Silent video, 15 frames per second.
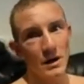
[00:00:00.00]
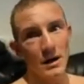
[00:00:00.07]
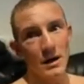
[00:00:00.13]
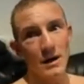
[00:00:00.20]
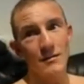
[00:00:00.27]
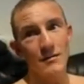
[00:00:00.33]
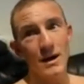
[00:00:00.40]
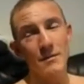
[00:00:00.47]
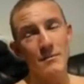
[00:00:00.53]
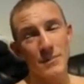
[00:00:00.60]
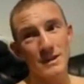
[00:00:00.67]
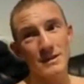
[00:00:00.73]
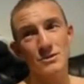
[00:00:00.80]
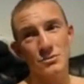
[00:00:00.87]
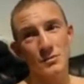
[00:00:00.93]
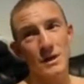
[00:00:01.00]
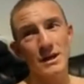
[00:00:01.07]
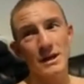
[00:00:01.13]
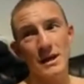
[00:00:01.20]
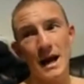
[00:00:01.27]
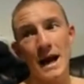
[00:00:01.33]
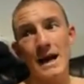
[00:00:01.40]
I,
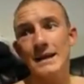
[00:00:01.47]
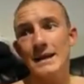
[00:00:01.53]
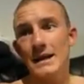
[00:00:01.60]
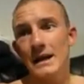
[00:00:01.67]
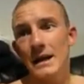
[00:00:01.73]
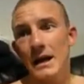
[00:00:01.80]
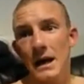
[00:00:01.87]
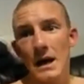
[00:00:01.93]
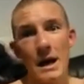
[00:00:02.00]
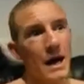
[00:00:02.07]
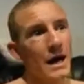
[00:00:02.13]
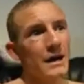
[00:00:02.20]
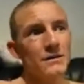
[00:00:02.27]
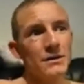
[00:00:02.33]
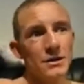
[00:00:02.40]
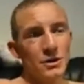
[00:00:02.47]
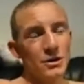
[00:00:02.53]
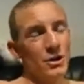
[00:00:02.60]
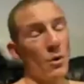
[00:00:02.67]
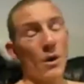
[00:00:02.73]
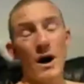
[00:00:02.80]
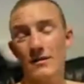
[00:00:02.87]
Would you like to face him?
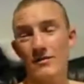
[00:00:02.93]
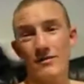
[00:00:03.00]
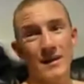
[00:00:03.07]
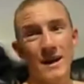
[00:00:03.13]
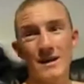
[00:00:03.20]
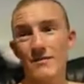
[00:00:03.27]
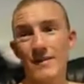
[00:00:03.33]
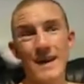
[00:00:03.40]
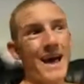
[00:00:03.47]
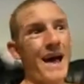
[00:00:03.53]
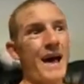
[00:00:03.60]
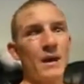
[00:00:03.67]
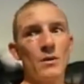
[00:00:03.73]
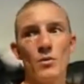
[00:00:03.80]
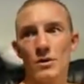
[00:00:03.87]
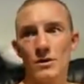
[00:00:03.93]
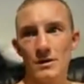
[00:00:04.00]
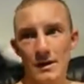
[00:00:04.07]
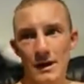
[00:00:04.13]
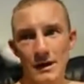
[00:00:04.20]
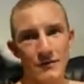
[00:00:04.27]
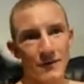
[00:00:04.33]
you know, I'd, I'd fight anyone.
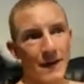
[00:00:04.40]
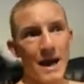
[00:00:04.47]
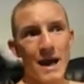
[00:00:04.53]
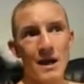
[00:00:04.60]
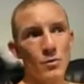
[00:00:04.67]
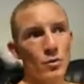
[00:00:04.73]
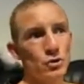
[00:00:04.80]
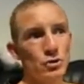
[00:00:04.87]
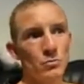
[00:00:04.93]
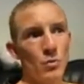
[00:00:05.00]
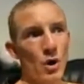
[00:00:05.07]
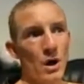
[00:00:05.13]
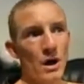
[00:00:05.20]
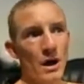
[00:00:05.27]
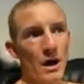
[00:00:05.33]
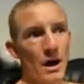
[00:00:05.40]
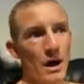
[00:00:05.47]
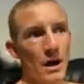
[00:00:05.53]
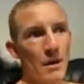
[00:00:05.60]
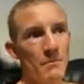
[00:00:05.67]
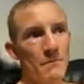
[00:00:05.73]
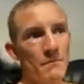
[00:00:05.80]
Yeah. I'd fight anyone tomorrow.
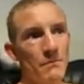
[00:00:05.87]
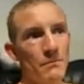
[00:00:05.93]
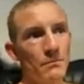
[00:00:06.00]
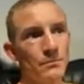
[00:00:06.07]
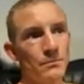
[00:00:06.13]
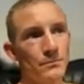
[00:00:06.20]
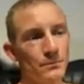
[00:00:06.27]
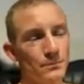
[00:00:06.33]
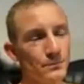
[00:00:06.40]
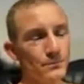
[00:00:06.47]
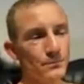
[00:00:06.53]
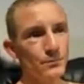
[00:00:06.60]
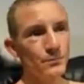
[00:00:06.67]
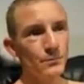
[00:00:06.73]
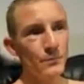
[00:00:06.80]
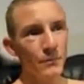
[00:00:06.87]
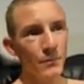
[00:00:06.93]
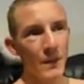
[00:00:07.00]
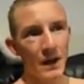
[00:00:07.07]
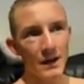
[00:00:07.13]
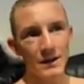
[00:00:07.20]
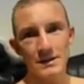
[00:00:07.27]
Um,
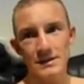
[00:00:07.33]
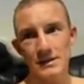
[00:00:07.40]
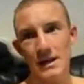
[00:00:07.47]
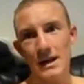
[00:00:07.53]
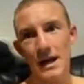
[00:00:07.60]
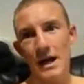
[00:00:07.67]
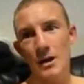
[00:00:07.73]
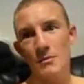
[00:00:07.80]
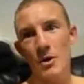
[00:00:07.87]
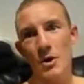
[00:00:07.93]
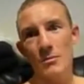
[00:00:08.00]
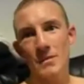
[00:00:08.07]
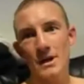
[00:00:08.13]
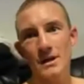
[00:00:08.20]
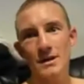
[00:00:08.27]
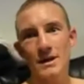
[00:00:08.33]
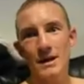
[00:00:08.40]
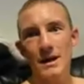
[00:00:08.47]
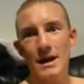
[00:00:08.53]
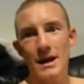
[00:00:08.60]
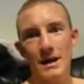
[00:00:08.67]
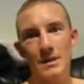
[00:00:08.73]
stick a helmet on me and,
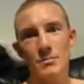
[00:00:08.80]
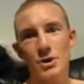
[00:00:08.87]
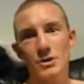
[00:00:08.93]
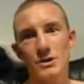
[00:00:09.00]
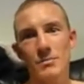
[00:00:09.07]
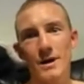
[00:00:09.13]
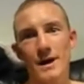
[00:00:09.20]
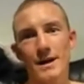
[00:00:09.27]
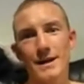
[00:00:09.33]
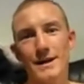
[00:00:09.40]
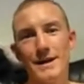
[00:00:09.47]
and a body bag and